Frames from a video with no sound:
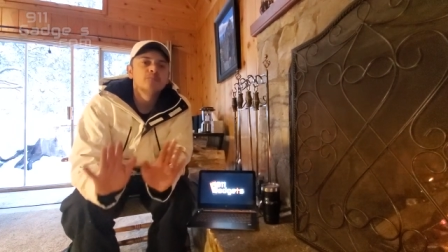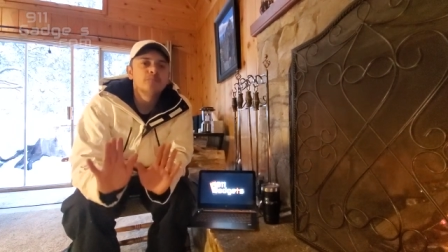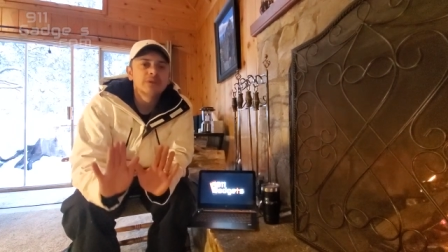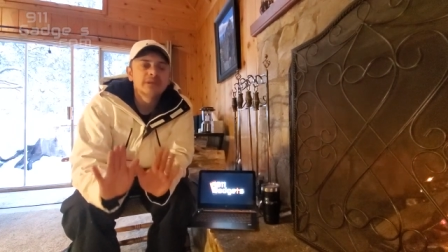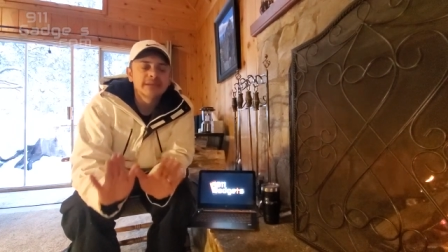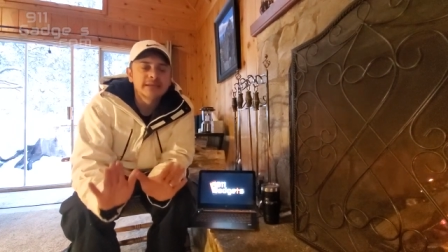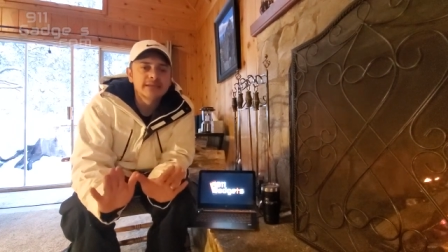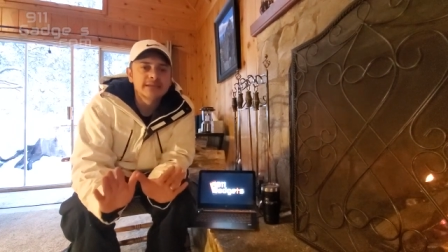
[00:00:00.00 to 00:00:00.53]

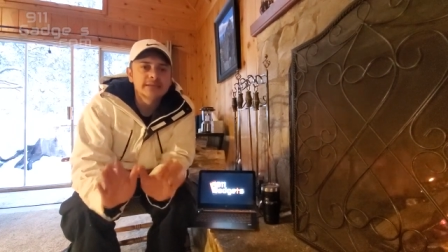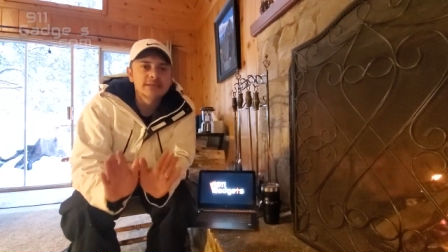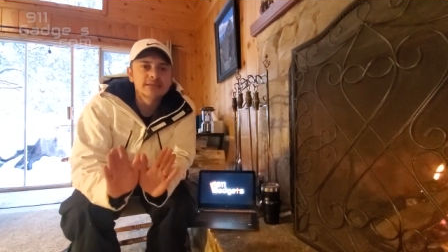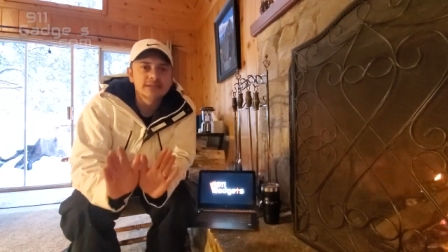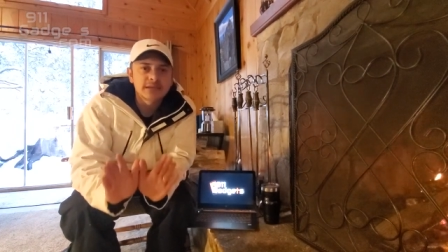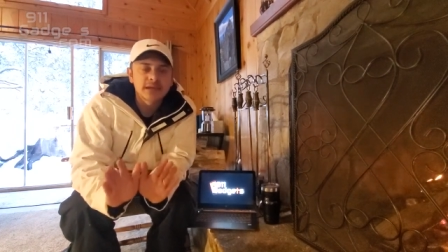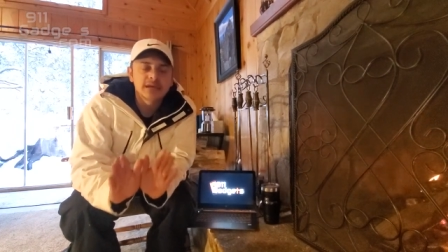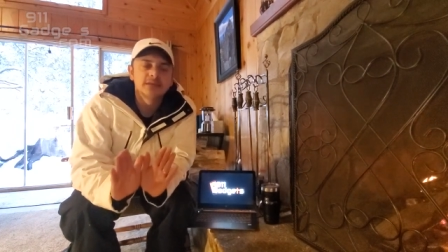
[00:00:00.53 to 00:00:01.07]
Please
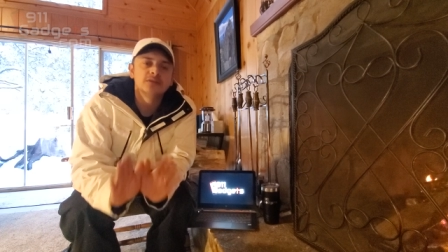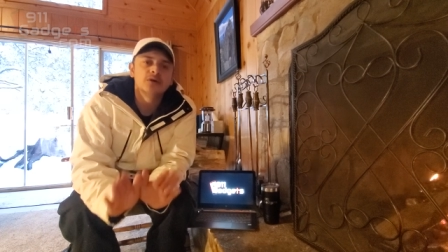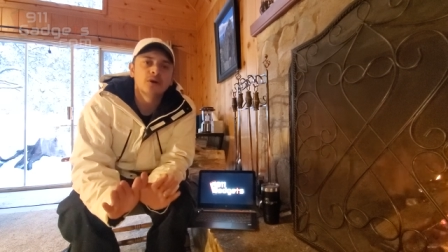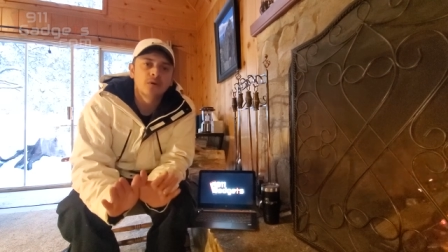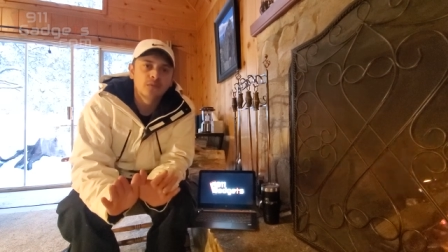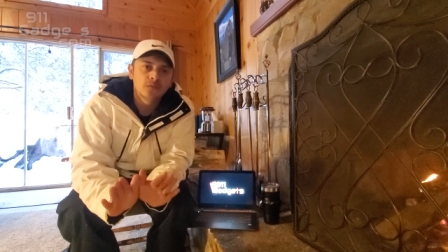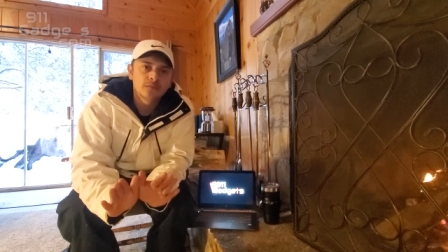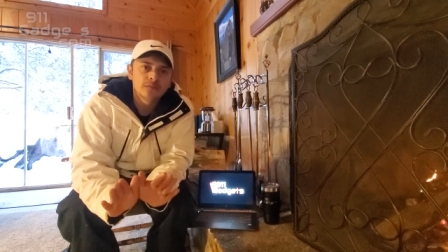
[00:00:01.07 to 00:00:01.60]
say
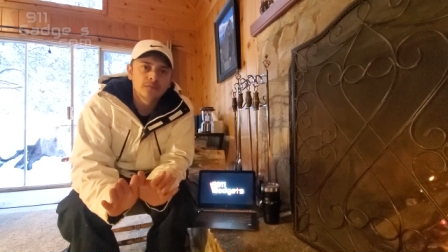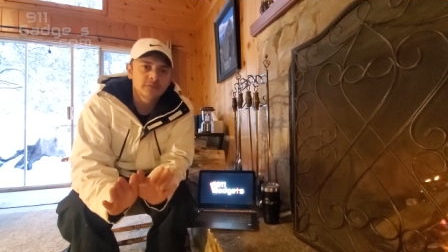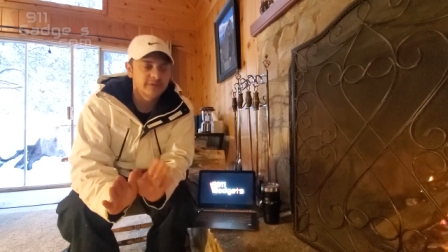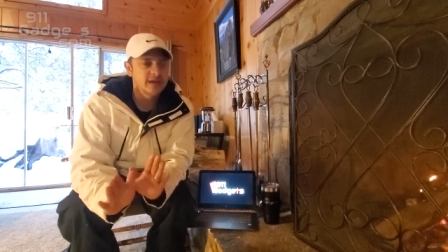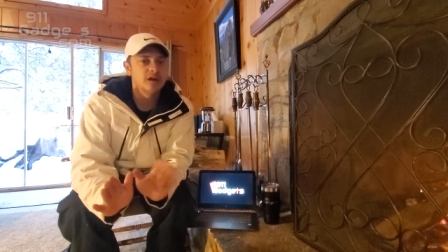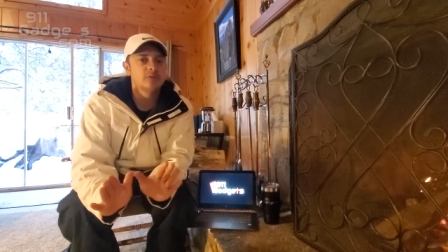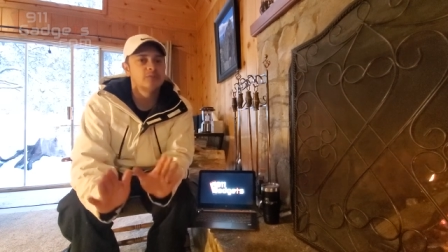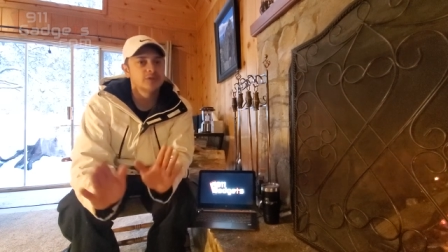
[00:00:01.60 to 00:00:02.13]
no.
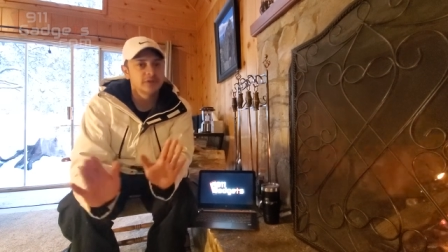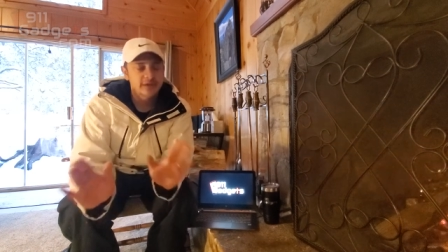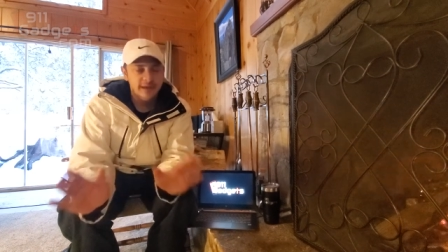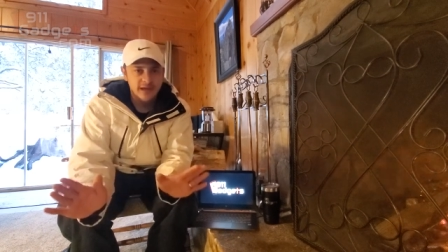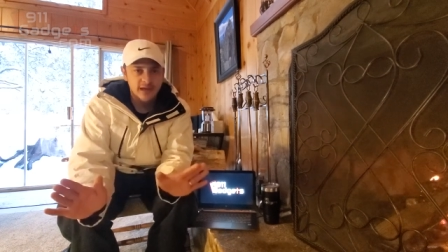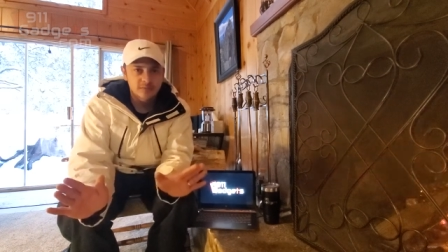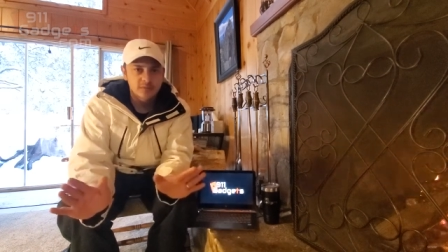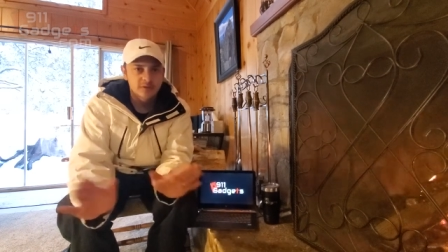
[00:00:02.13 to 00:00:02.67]
Yelp, you're gonna
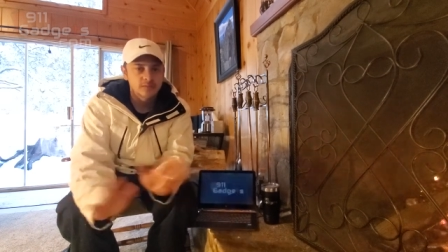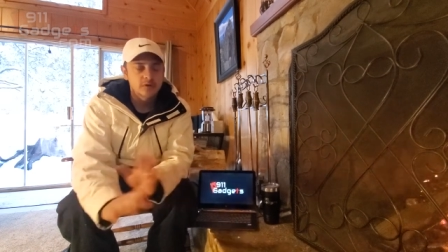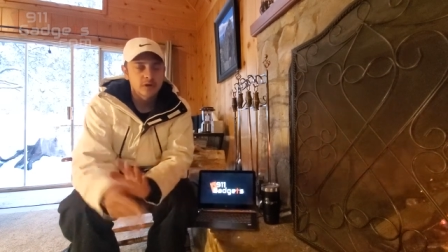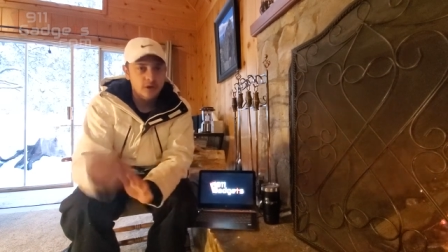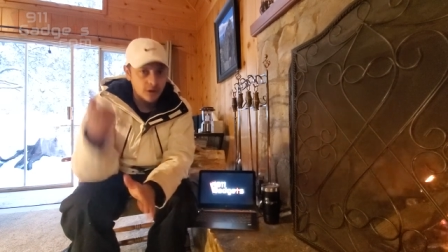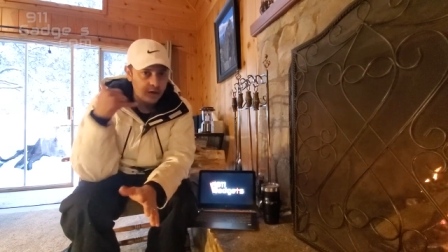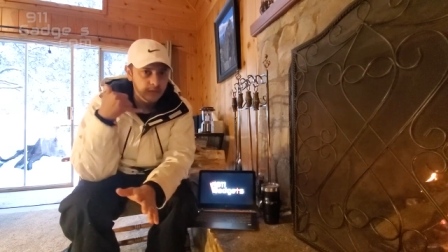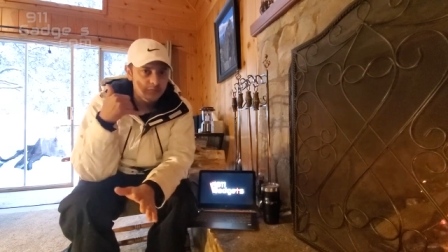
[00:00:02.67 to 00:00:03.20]
hate me, but
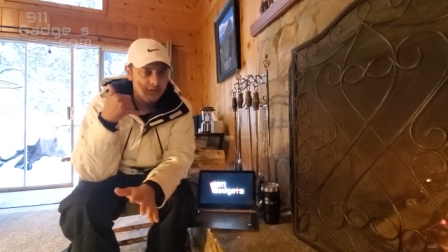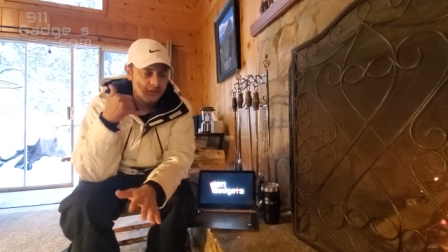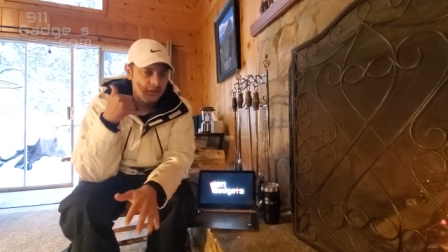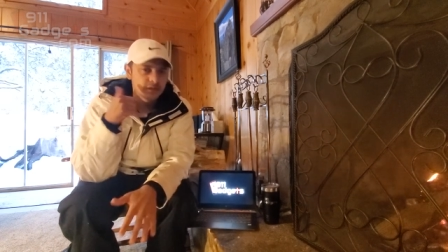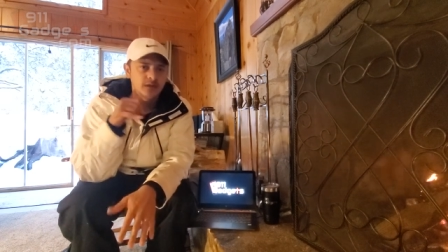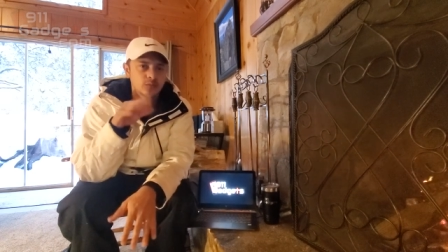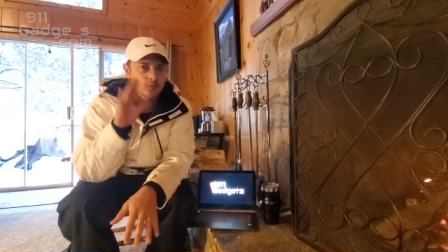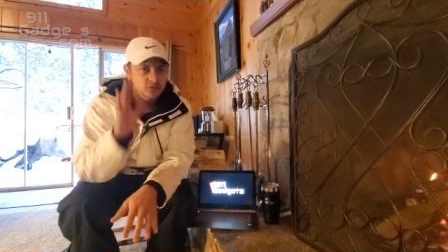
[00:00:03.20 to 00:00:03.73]
call
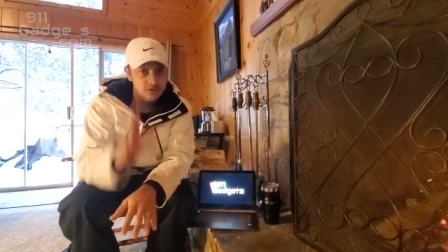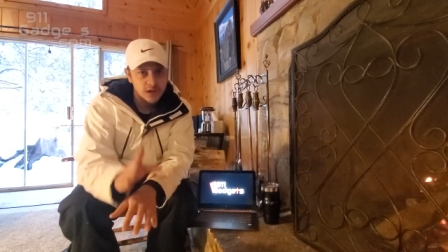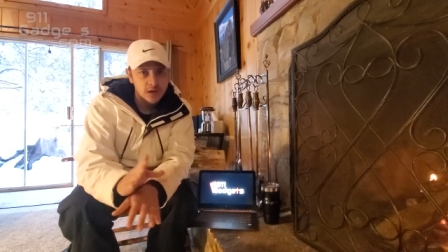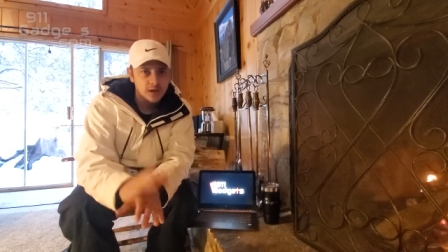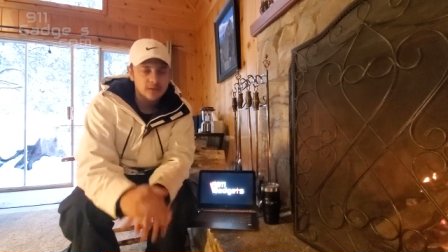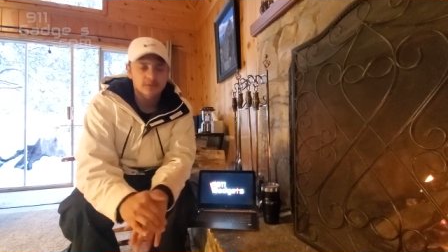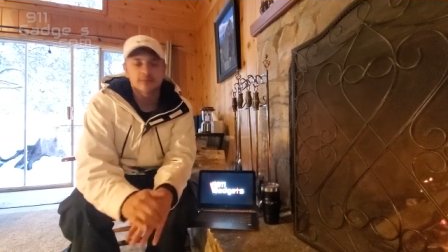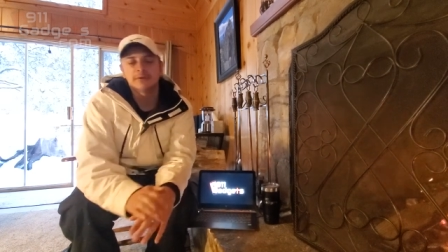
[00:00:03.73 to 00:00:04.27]
me and we'll
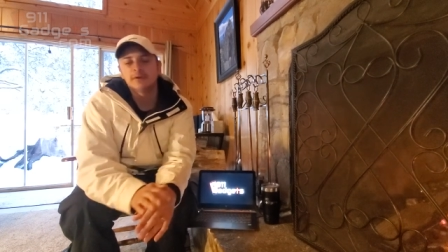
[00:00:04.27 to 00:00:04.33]
talk.